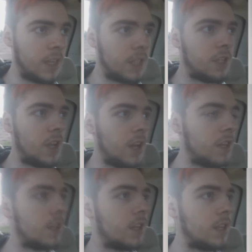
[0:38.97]
this
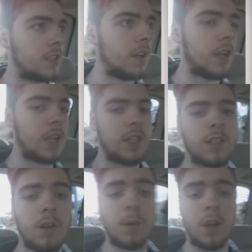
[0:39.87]
done because now I can
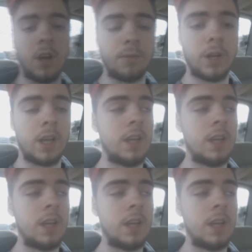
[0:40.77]
start recovering.